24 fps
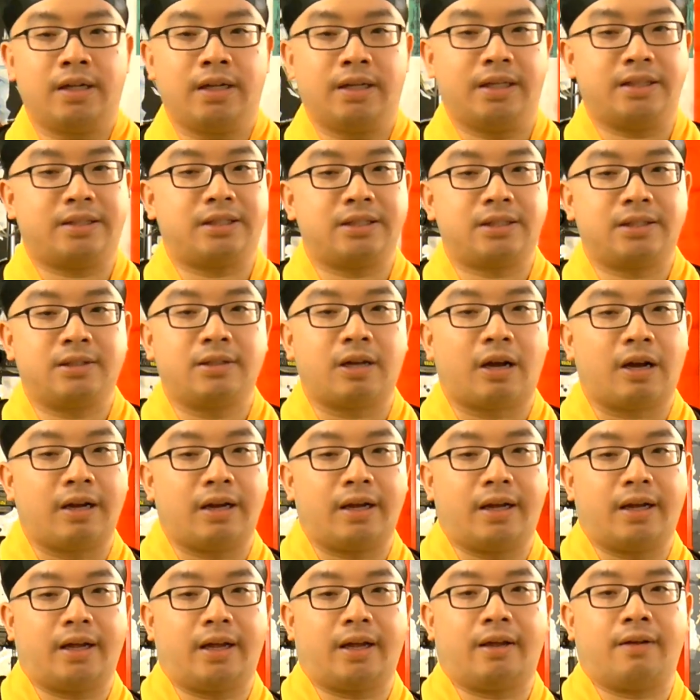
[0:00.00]
This is
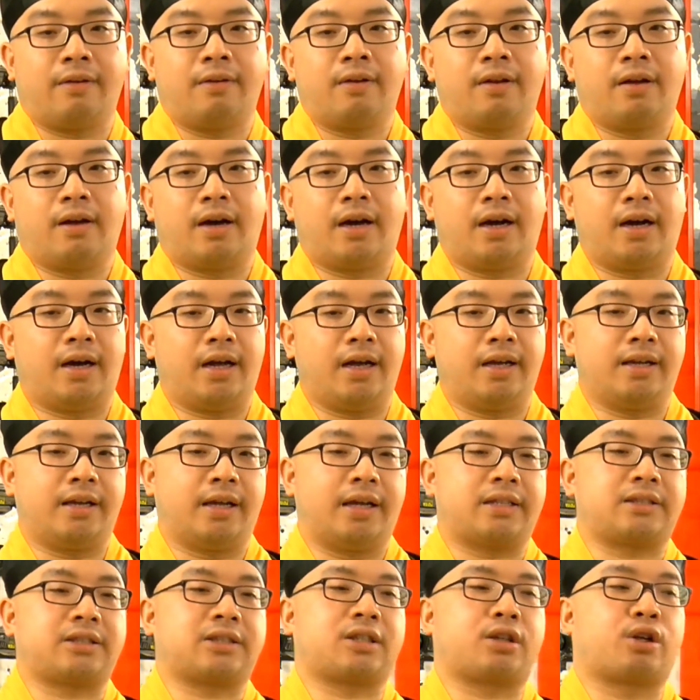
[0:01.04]
not an
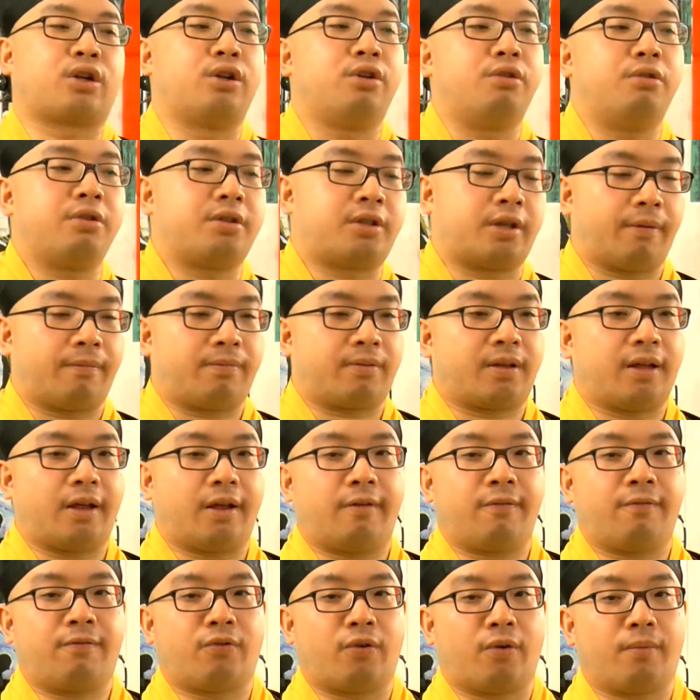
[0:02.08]
exclusive
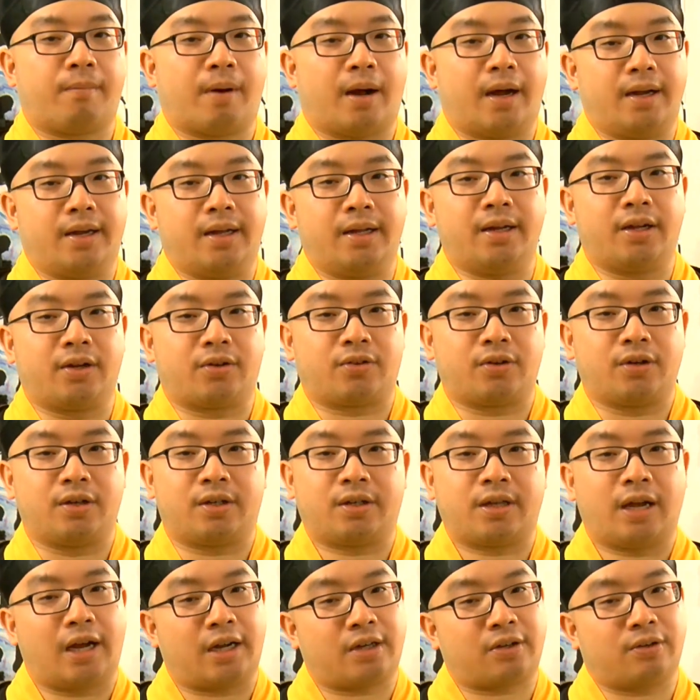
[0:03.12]
thing for my lineage.
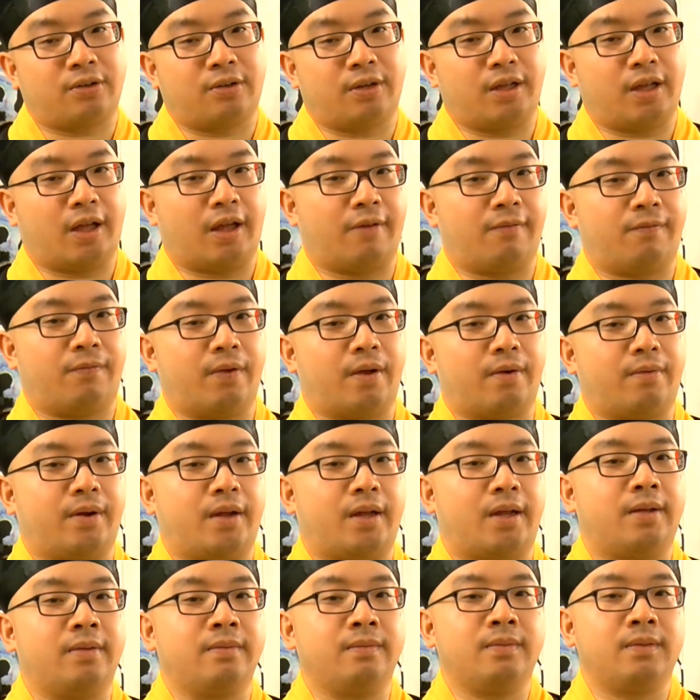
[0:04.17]
It's actually a
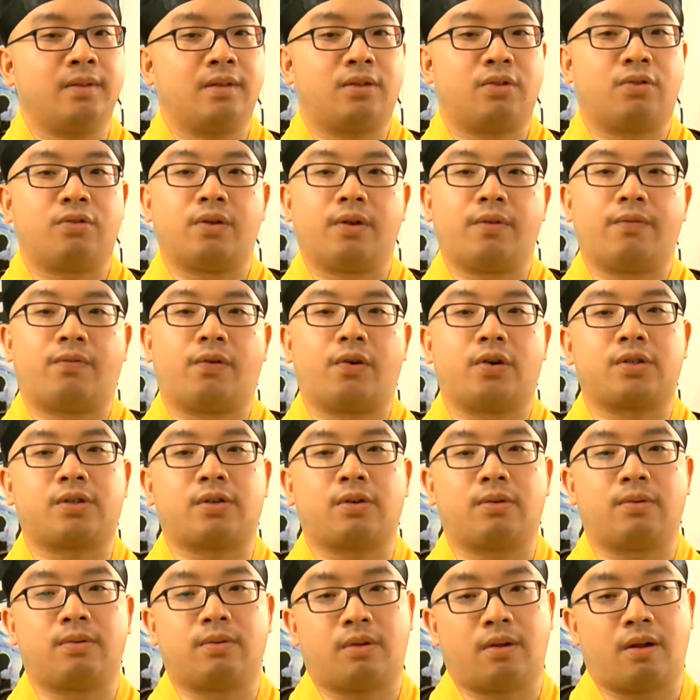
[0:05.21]
very
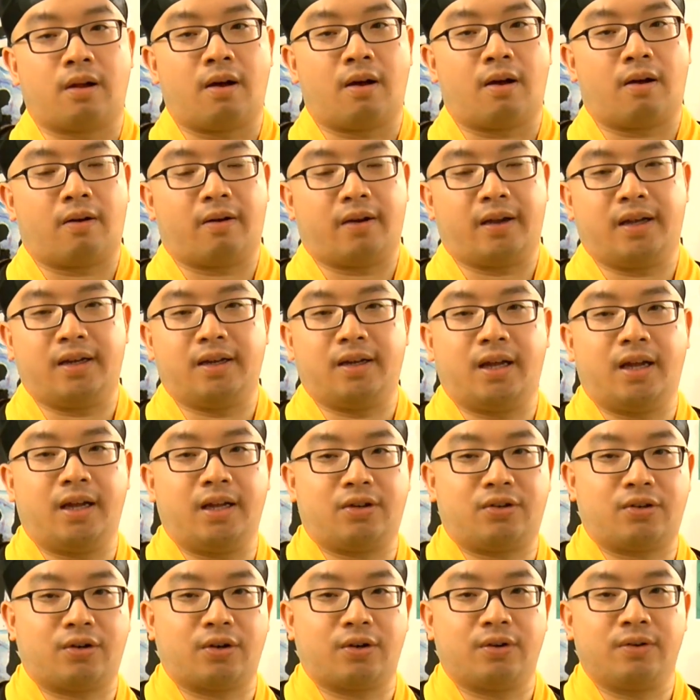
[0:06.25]
universal law in
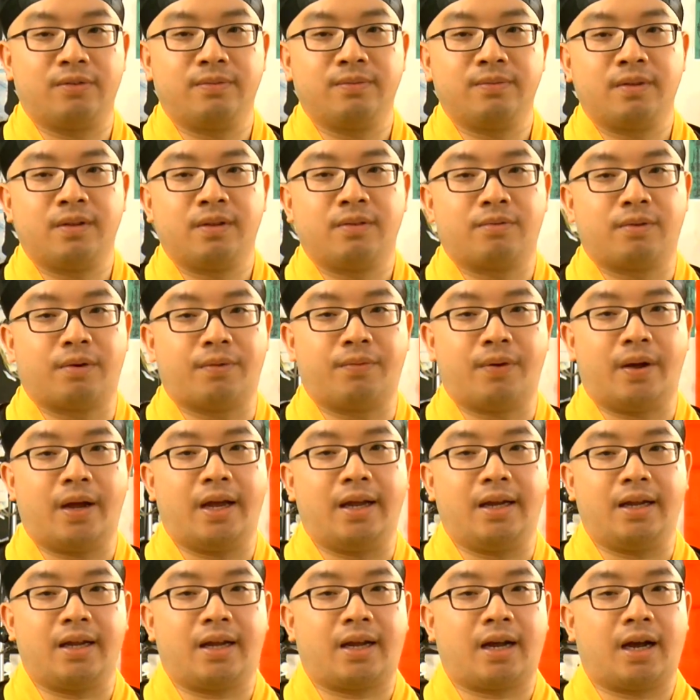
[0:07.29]
nature with
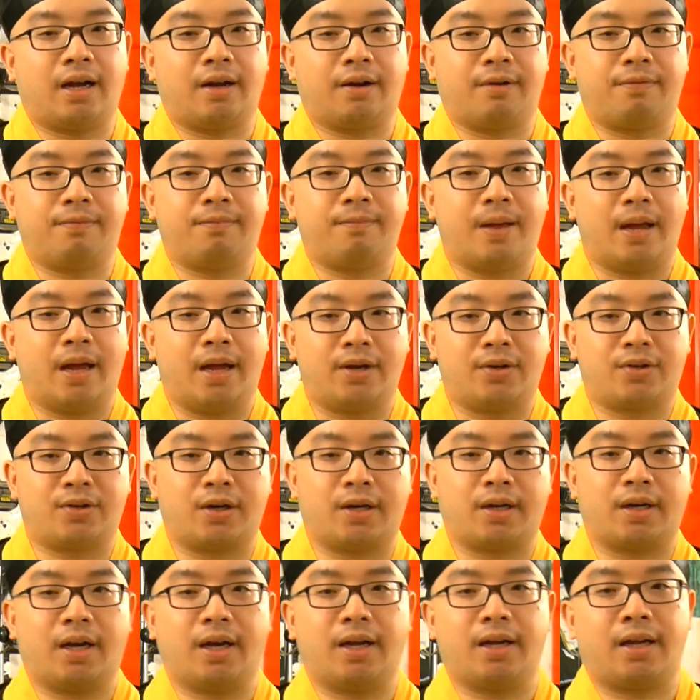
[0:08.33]
any kind of
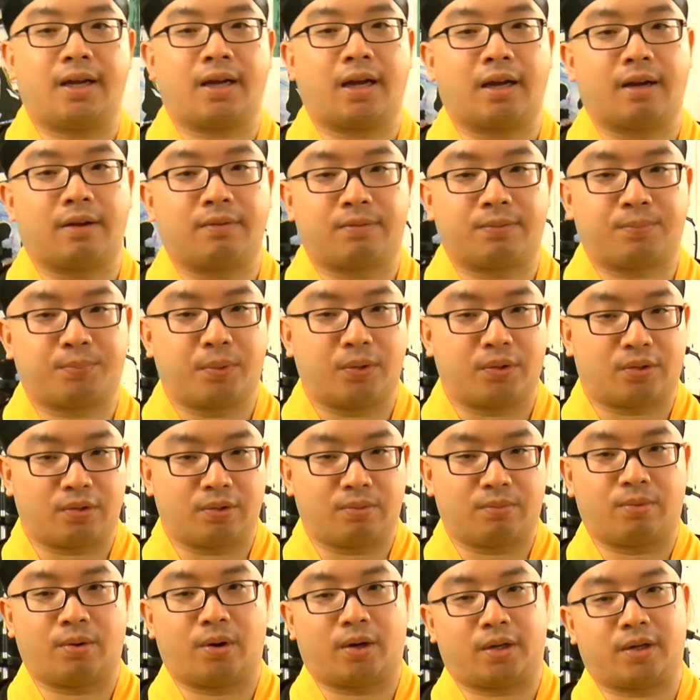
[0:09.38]
magic, any kind of
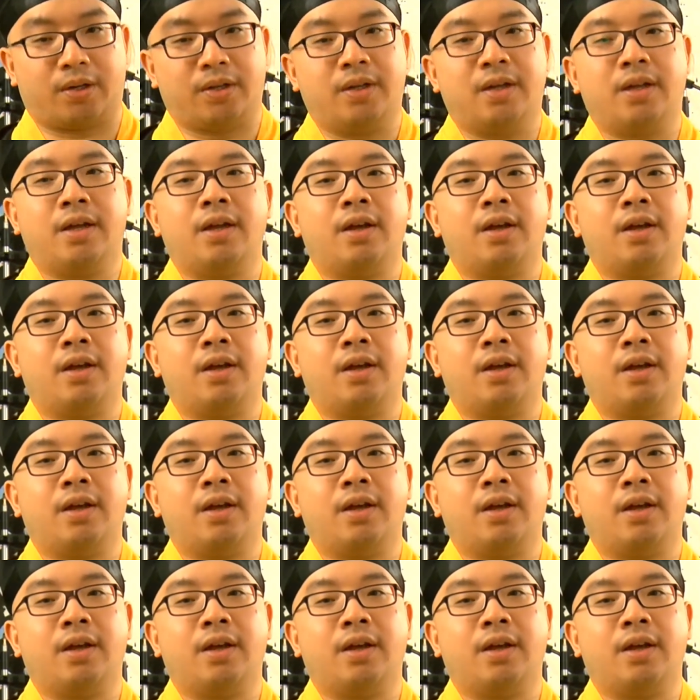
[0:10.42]
spiritual work.